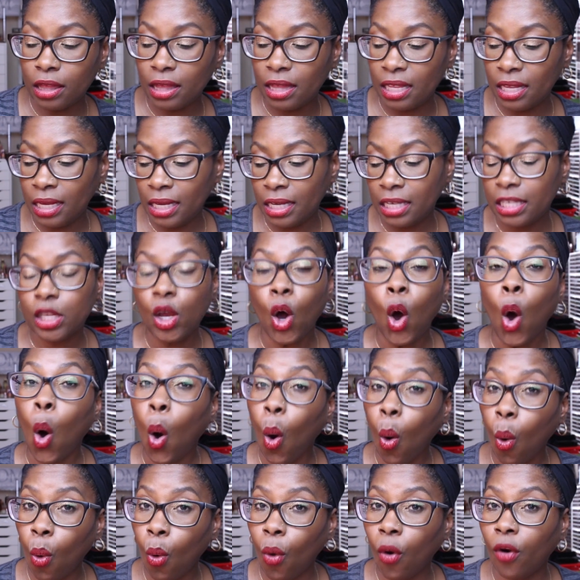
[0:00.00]
these
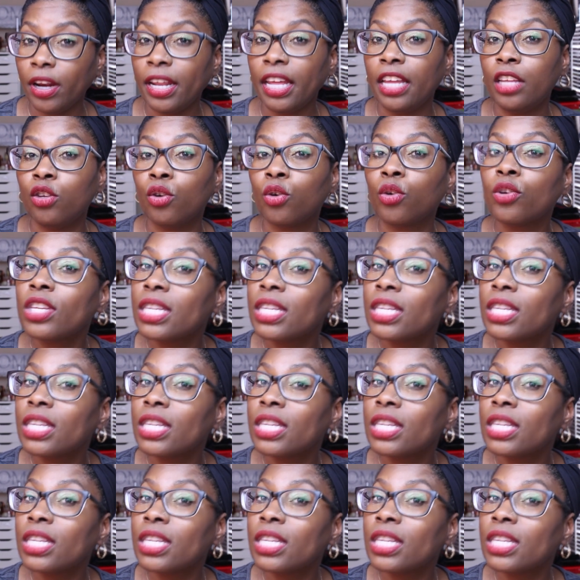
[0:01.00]
on in your